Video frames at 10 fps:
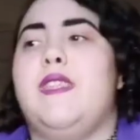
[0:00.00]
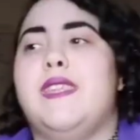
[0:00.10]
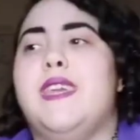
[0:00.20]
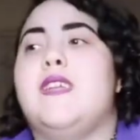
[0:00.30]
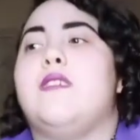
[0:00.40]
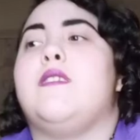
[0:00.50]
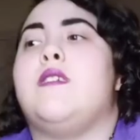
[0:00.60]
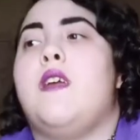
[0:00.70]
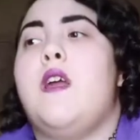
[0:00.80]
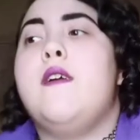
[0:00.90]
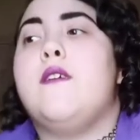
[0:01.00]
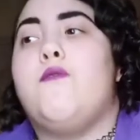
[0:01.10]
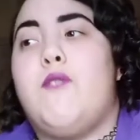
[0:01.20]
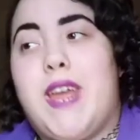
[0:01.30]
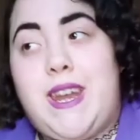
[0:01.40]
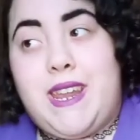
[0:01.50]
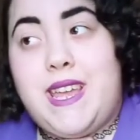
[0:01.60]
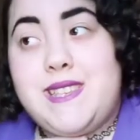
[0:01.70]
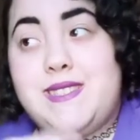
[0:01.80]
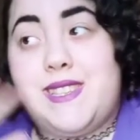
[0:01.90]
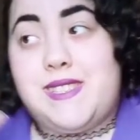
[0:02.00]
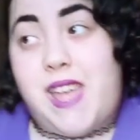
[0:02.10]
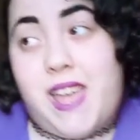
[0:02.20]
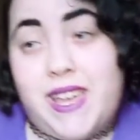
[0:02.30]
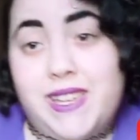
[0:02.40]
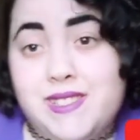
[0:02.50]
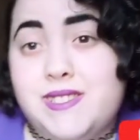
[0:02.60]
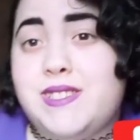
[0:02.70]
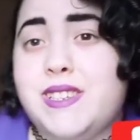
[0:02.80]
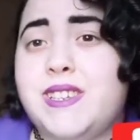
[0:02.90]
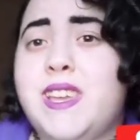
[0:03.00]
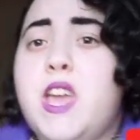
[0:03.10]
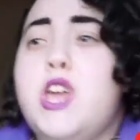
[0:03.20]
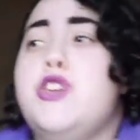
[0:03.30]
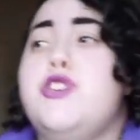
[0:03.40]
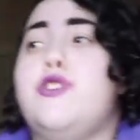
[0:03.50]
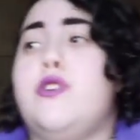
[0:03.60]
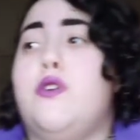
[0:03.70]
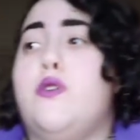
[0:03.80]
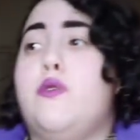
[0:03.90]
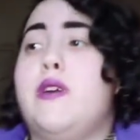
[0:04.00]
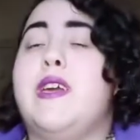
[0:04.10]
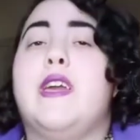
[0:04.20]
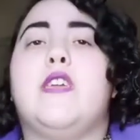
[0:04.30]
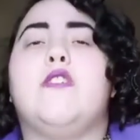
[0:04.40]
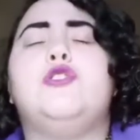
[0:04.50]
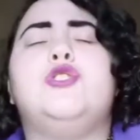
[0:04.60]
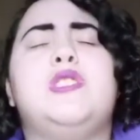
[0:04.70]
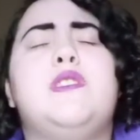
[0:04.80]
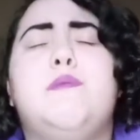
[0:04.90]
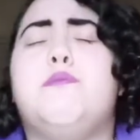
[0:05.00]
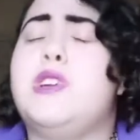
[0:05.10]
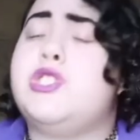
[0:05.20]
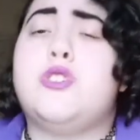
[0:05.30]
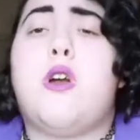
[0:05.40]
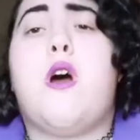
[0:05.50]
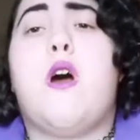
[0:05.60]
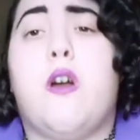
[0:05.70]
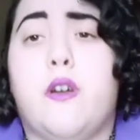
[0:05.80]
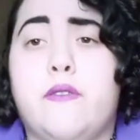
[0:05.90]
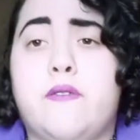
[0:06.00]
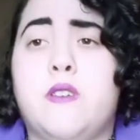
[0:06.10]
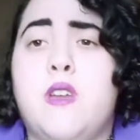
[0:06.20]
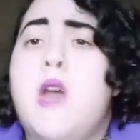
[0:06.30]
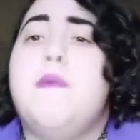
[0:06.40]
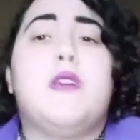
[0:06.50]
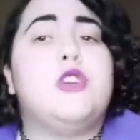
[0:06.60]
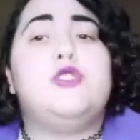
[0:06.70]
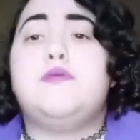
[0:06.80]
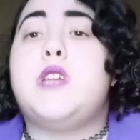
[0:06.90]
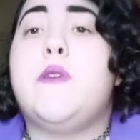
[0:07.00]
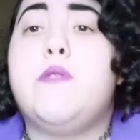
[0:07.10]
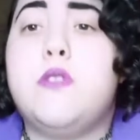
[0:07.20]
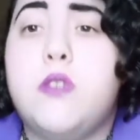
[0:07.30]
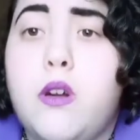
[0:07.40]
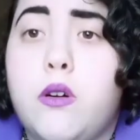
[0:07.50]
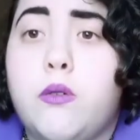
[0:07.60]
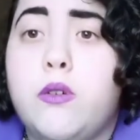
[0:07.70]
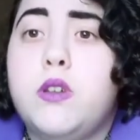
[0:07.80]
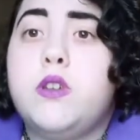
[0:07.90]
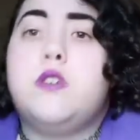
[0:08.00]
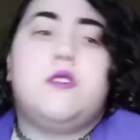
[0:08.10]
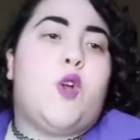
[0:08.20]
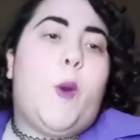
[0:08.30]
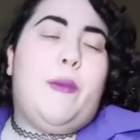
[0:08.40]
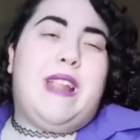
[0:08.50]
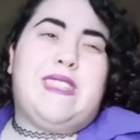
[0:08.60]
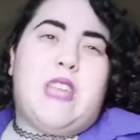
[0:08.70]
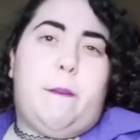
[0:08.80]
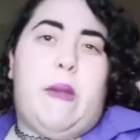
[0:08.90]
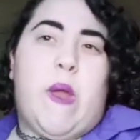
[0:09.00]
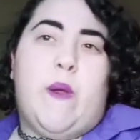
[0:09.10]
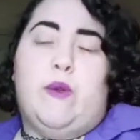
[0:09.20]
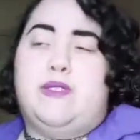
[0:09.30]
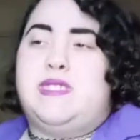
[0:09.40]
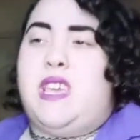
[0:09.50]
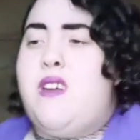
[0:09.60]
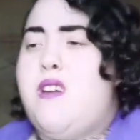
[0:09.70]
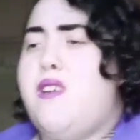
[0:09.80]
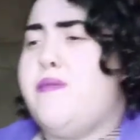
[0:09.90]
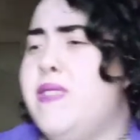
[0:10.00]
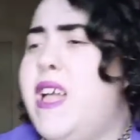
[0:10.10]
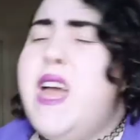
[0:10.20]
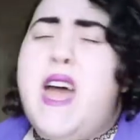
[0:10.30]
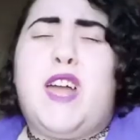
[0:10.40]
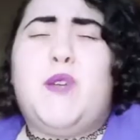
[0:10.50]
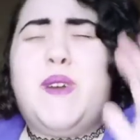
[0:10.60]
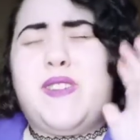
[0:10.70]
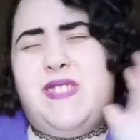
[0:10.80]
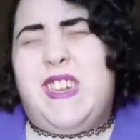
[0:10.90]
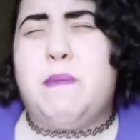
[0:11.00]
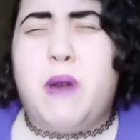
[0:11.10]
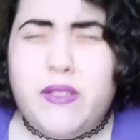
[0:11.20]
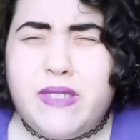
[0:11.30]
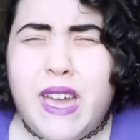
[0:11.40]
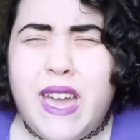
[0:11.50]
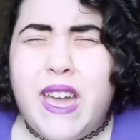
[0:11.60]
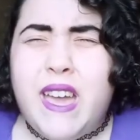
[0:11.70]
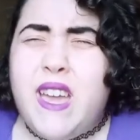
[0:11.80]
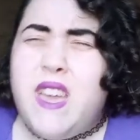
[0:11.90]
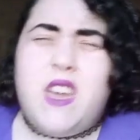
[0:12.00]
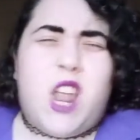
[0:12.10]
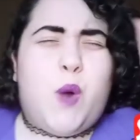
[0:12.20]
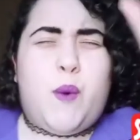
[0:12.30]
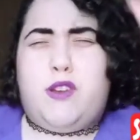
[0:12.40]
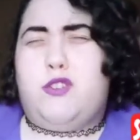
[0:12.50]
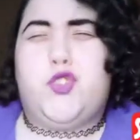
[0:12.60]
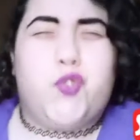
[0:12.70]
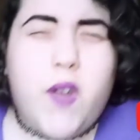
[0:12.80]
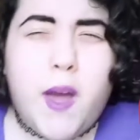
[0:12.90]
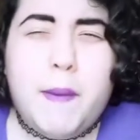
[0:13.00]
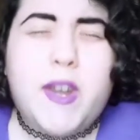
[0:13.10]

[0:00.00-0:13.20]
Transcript: and recognize the signs. You shouldn't brush it off, because you never know. Don't be like that parent who would say, oh, I don't want to think about that, I don't want no drama, I